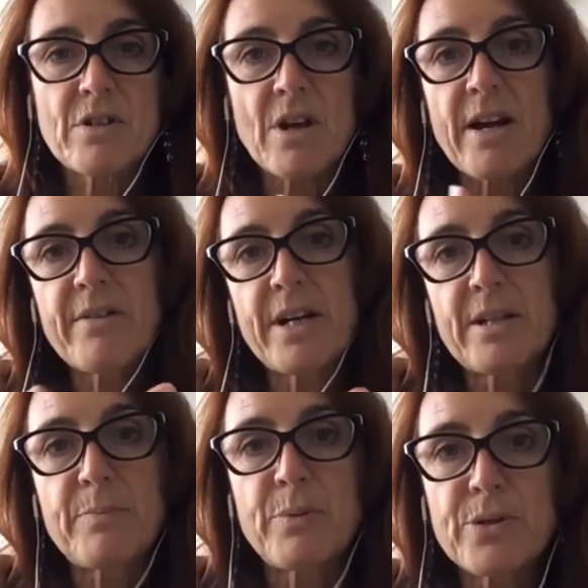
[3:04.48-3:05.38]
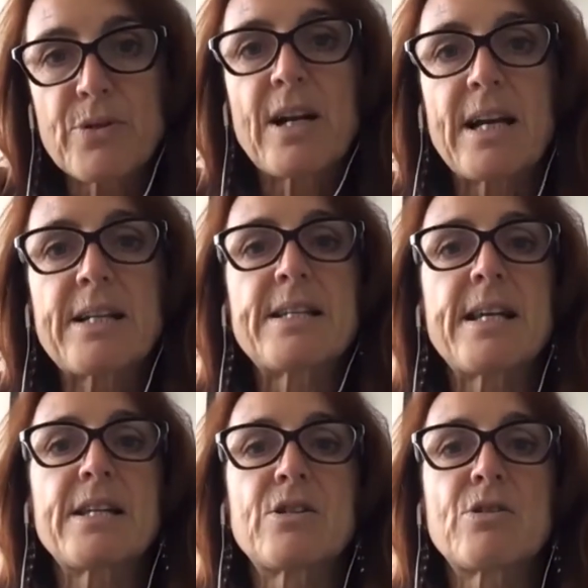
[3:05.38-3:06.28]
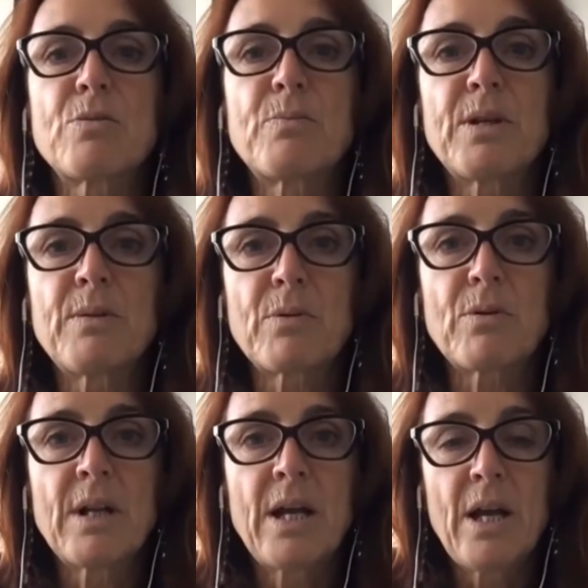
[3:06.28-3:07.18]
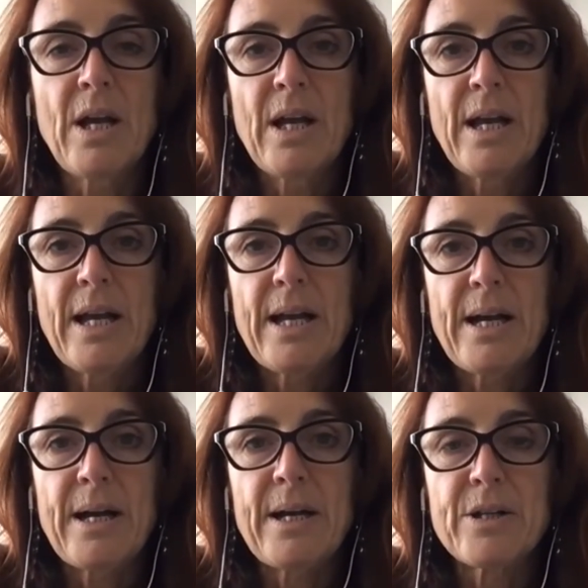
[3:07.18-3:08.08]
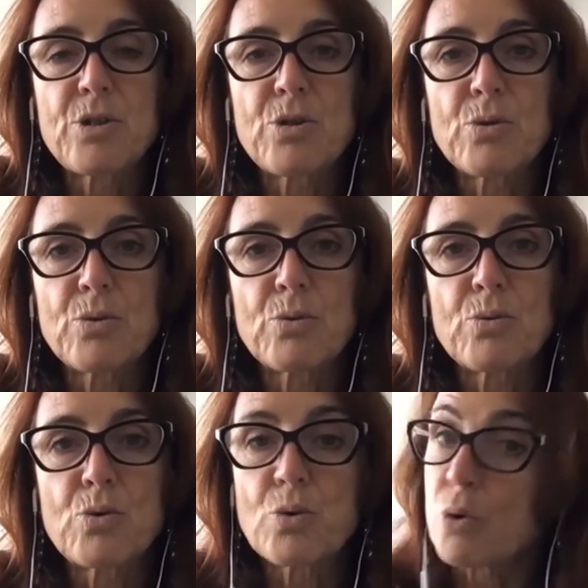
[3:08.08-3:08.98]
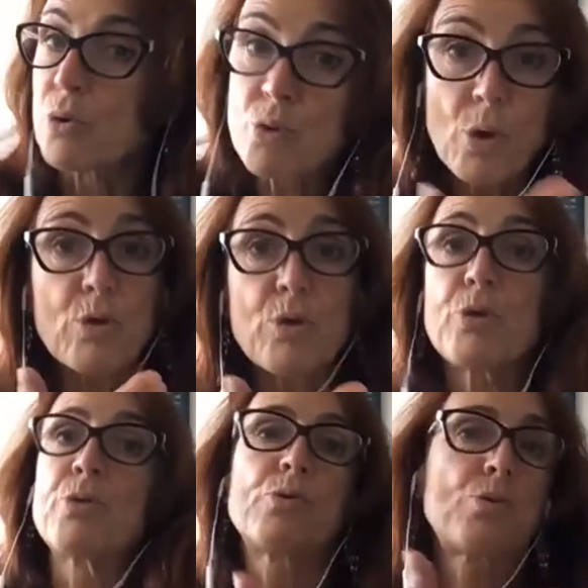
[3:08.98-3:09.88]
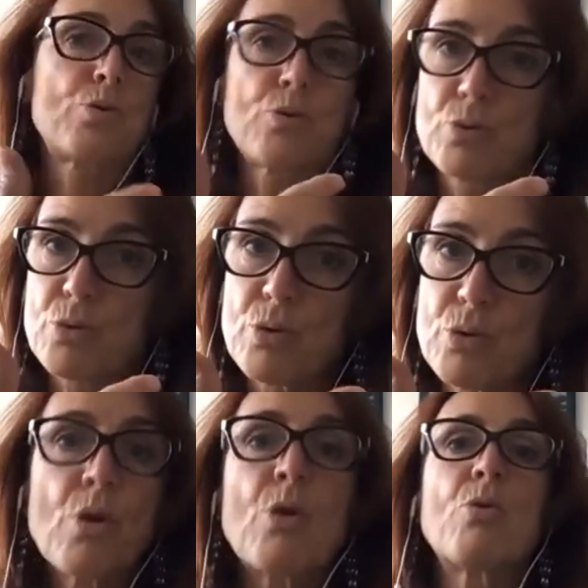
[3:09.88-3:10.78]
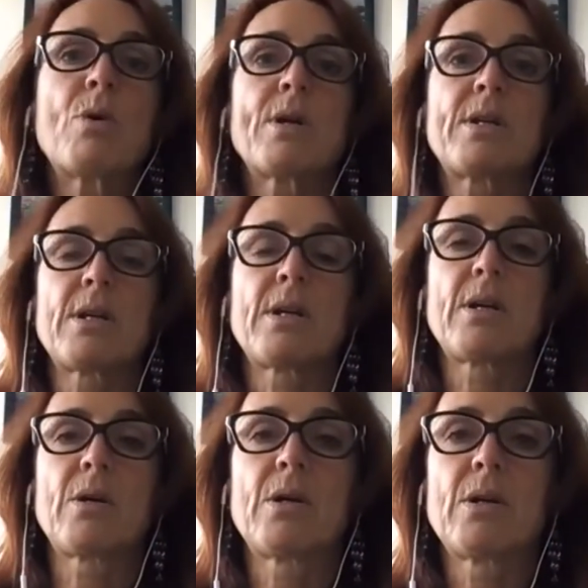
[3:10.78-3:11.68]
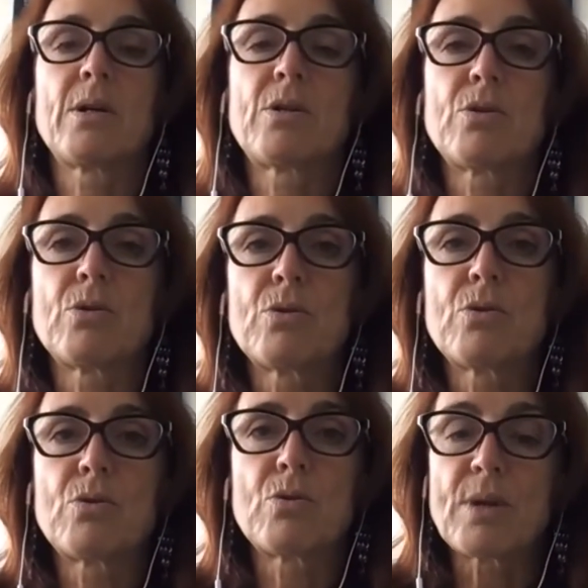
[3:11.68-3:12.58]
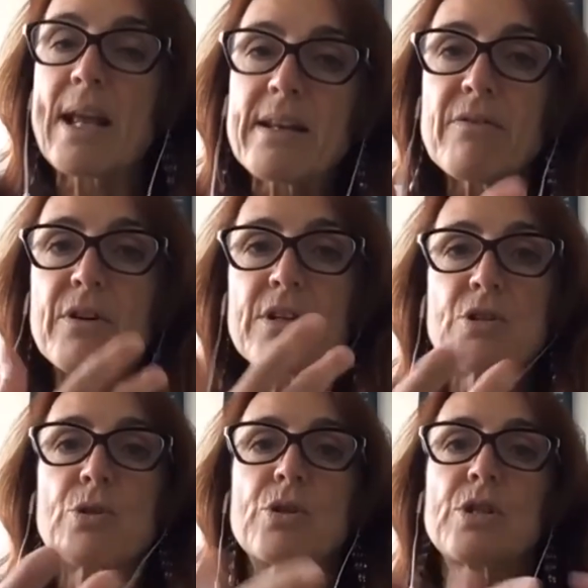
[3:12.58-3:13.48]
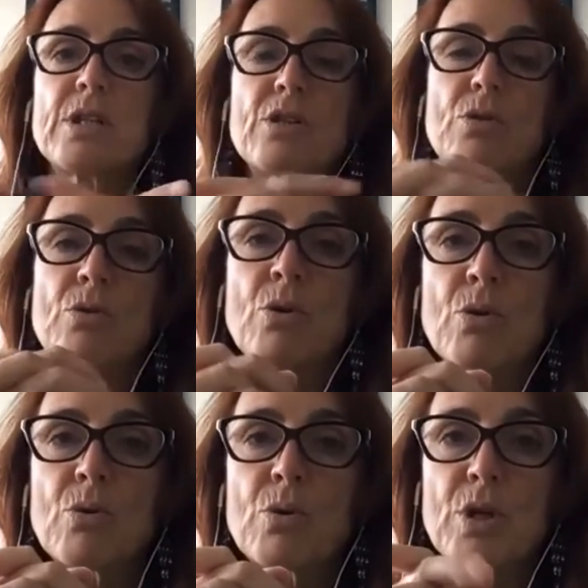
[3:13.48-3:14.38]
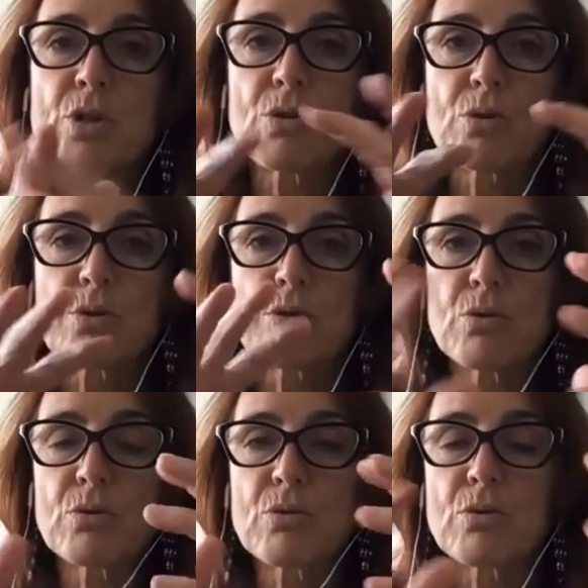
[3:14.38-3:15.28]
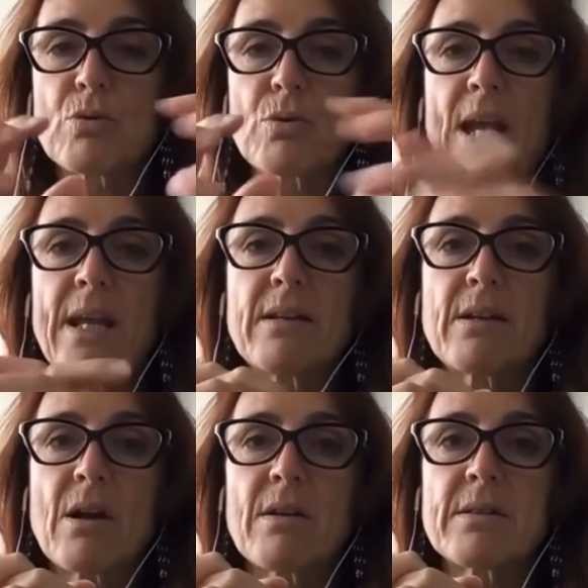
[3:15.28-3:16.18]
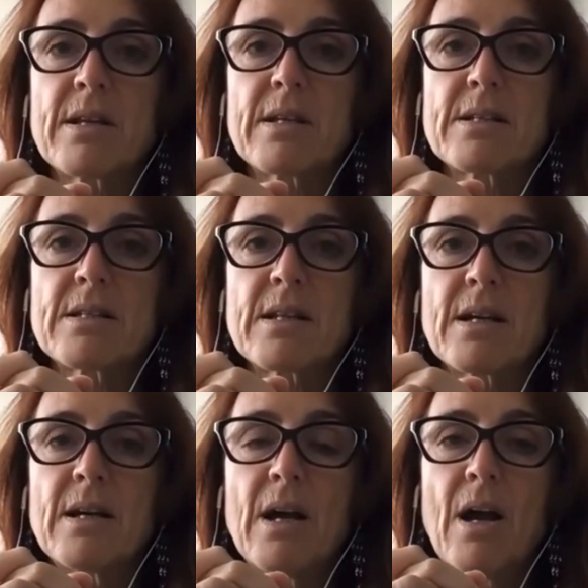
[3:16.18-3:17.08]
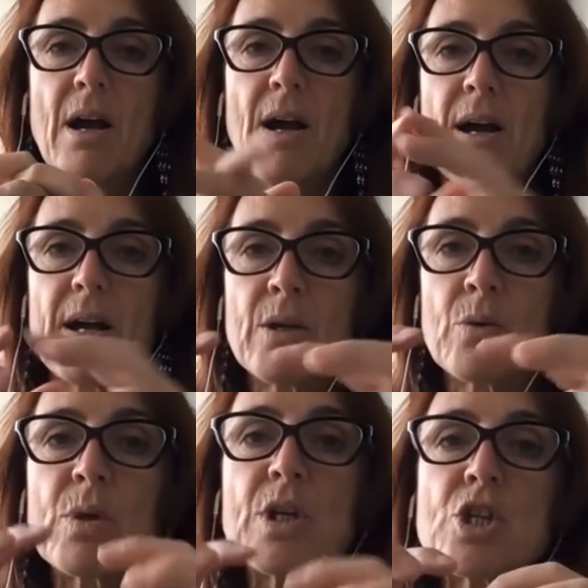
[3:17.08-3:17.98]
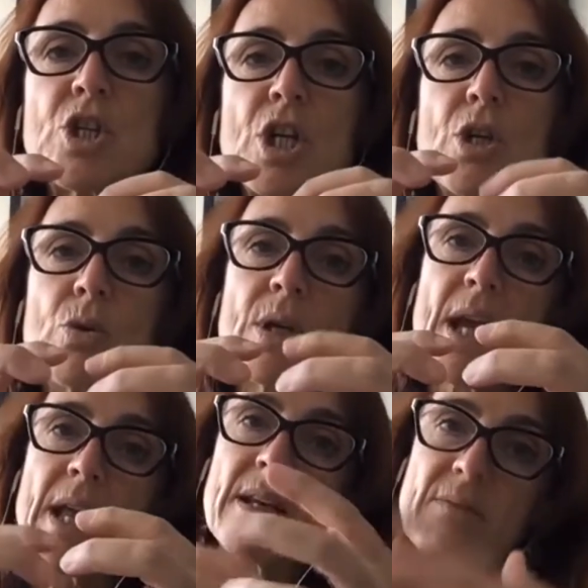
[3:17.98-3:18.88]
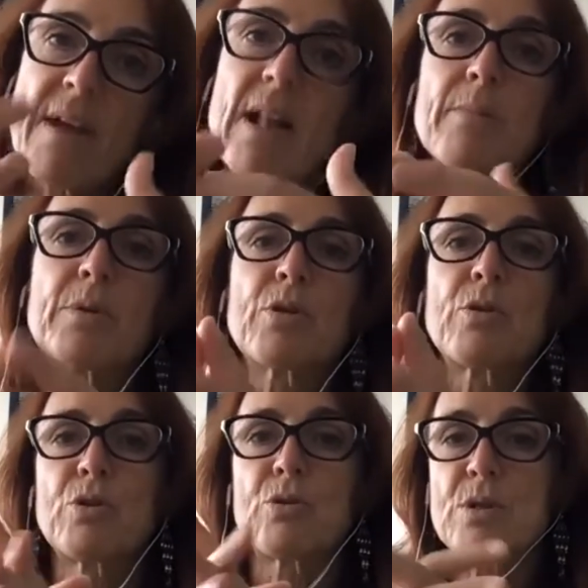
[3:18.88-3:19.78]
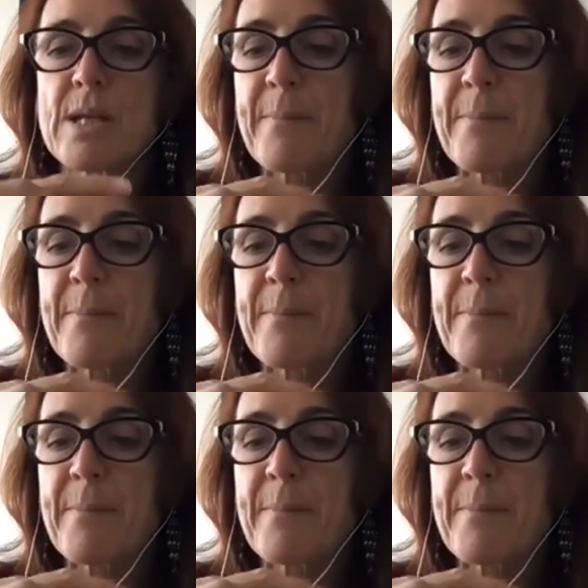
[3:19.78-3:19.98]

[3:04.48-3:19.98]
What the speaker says: direct personal access to the people. To control your news, to know what to get different sources, to know to create the context in which you can develop your news.